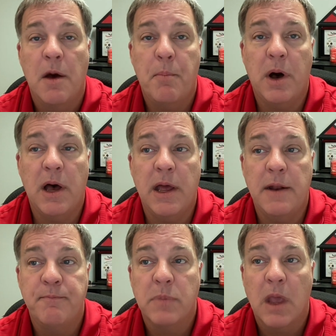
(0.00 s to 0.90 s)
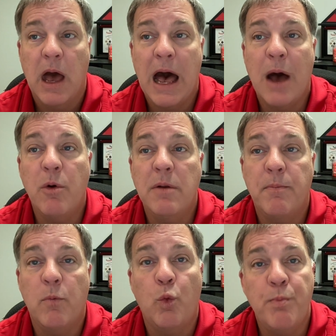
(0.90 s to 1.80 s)
But I would
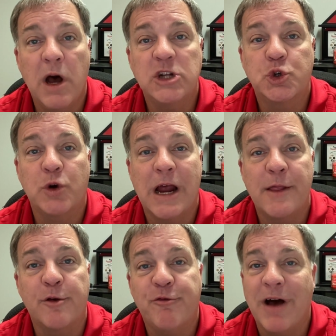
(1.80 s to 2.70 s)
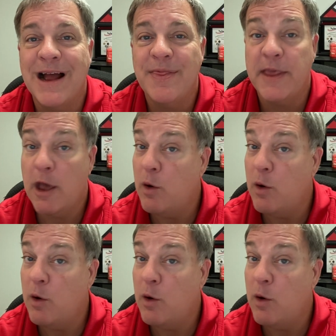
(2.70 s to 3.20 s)
much rather find the